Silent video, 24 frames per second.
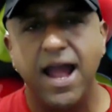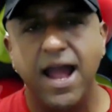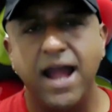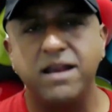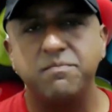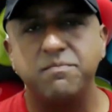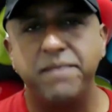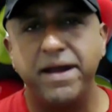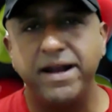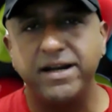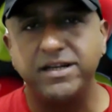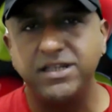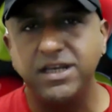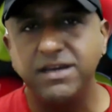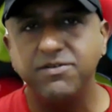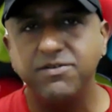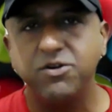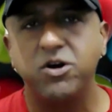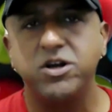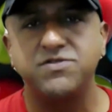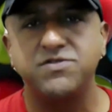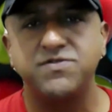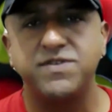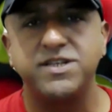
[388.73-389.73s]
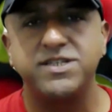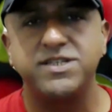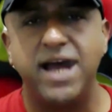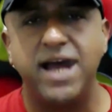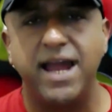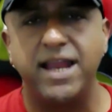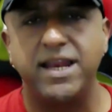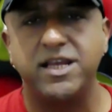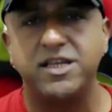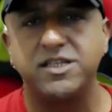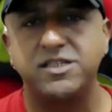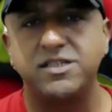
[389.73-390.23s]
and Bacteroides
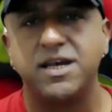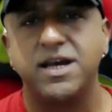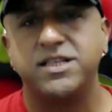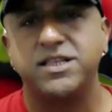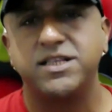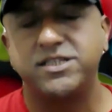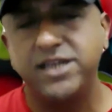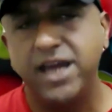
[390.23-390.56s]
fragilis